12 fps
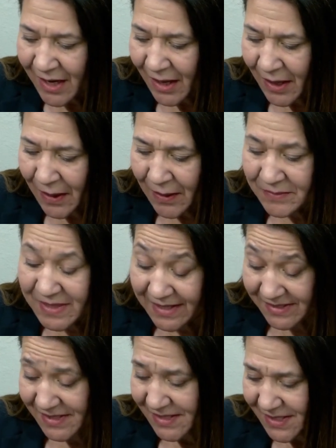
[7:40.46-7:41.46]

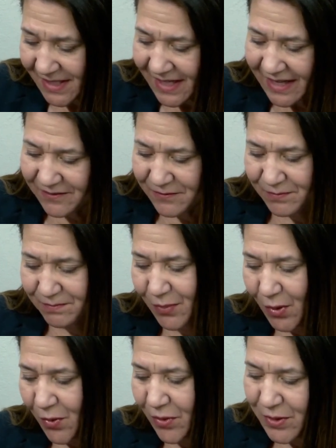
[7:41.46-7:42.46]
Yes, the city has
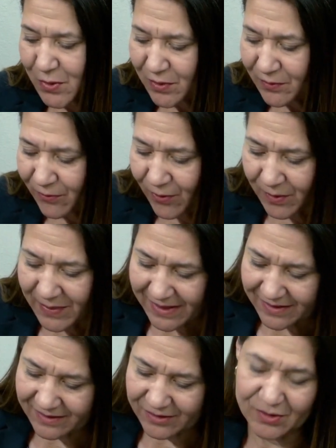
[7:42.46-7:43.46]
both uniform
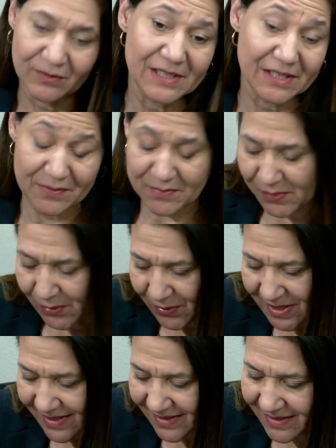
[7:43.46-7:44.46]
and civilian employees.